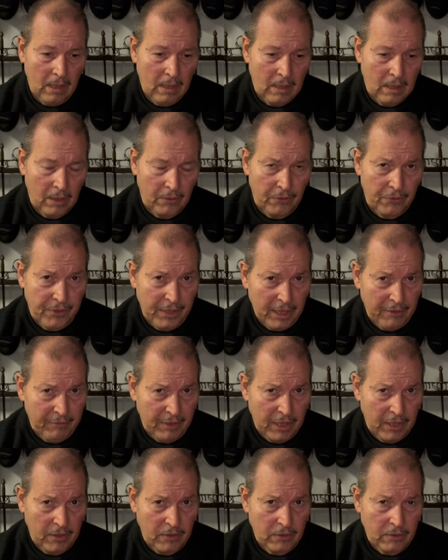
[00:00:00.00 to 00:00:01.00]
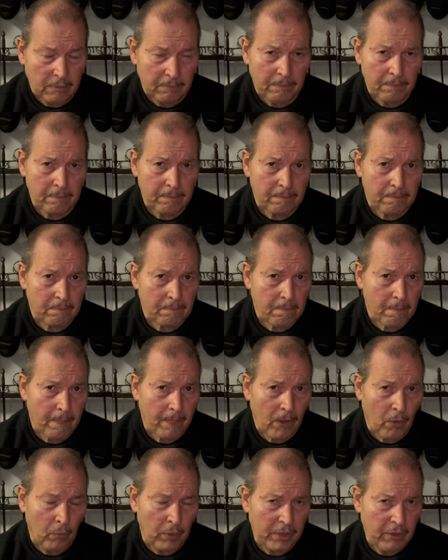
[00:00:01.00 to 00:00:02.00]
Now, the thing of it is,
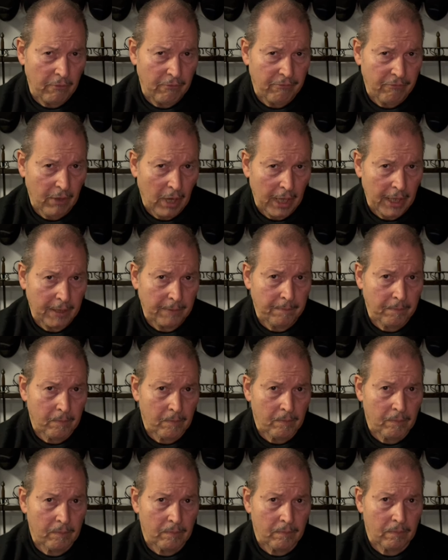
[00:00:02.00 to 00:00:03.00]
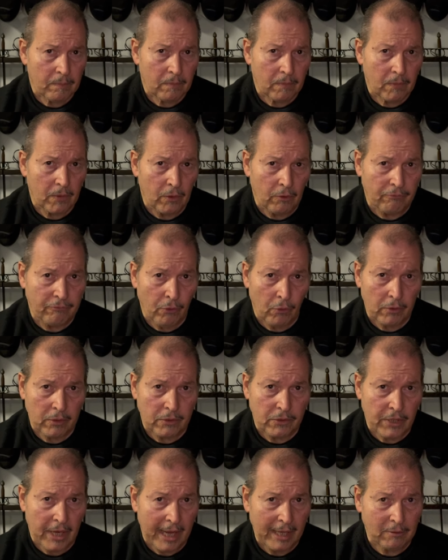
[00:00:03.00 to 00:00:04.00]
when you fight, your focus
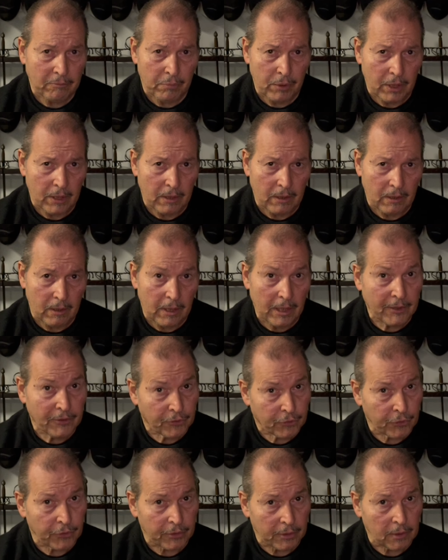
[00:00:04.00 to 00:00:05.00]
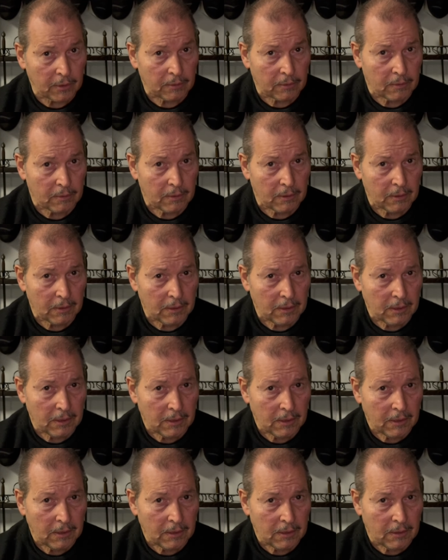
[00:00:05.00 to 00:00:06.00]
can't be internal.
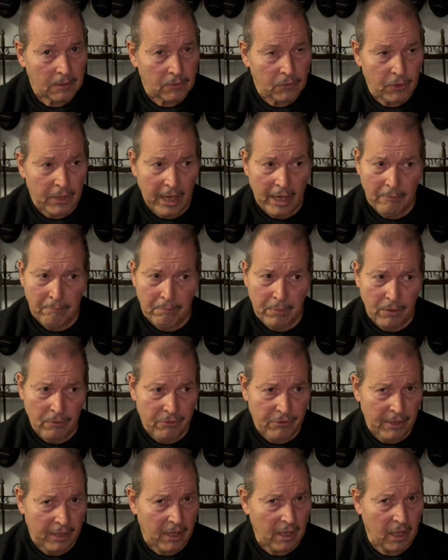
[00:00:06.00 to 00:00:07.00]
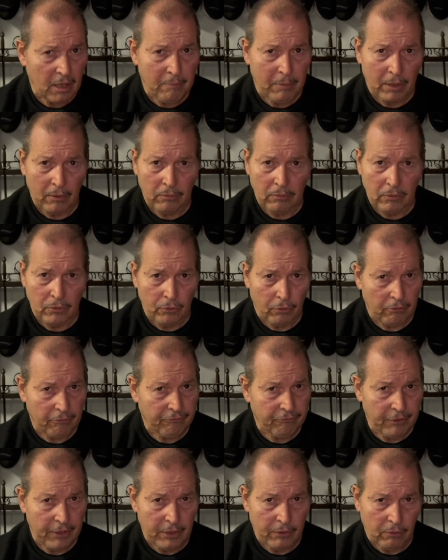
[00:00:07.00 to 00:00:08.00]
You can't be thinking about your
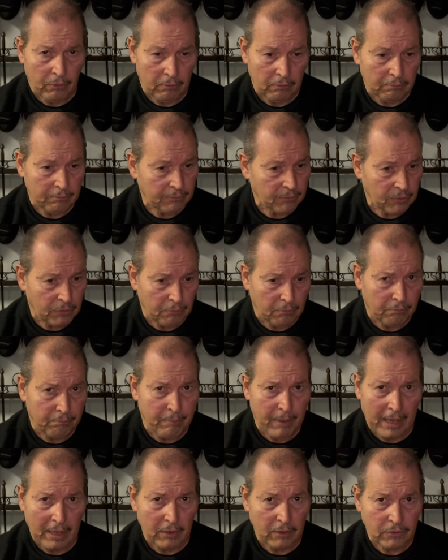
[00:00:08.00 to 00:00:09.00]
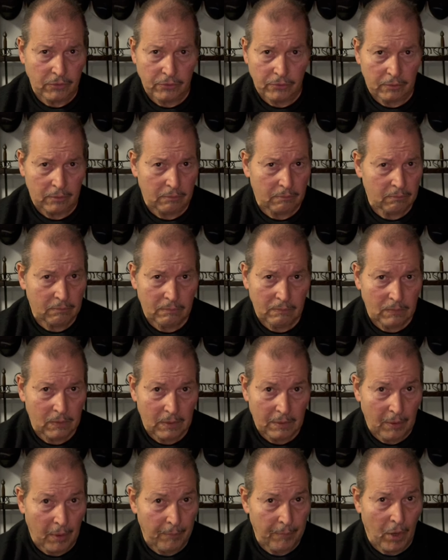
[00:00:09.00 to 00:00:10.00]
feet or your balance or,
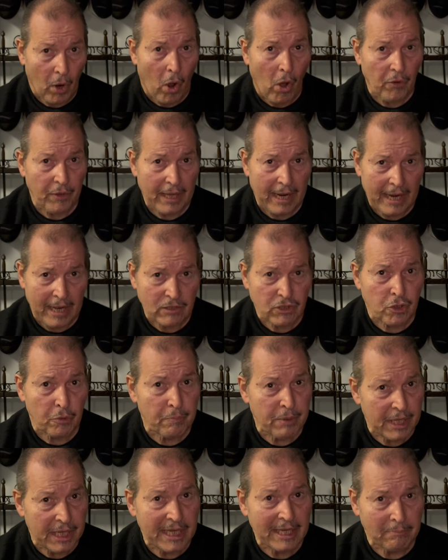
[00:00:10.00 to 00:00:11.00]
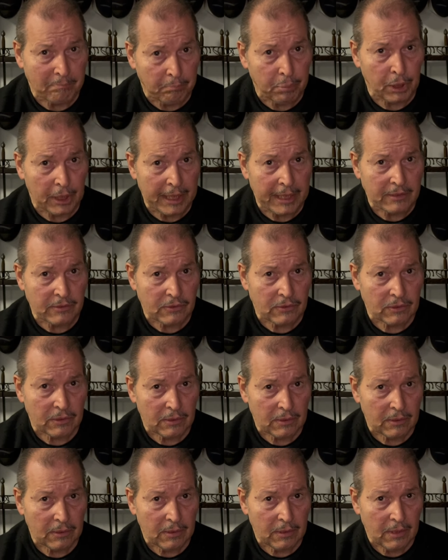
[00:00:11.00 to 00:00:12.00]
you know, I mean, all that has to be in place.
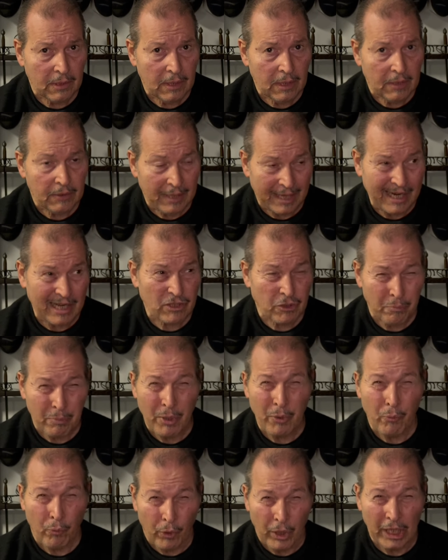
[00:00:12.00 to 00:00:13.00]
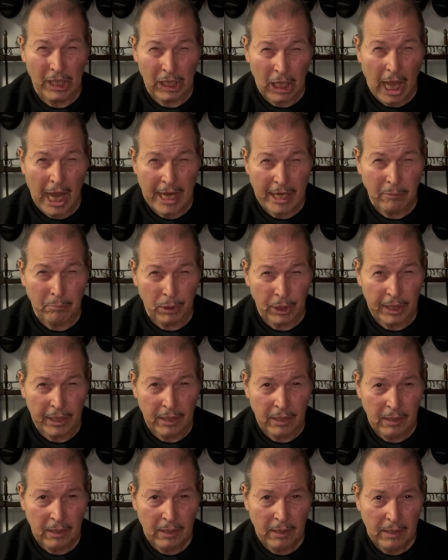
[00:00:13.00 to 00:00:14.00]
That has to be
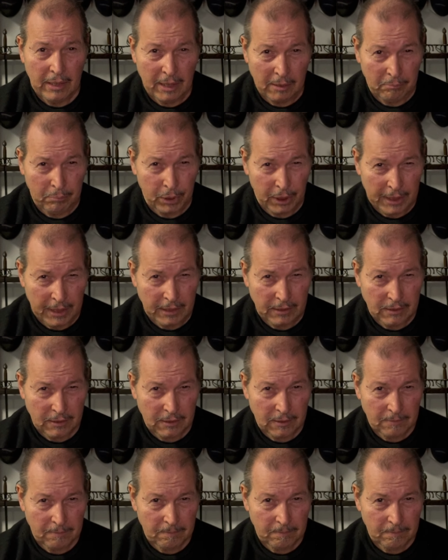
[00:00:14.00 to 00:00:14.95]
reliably in place.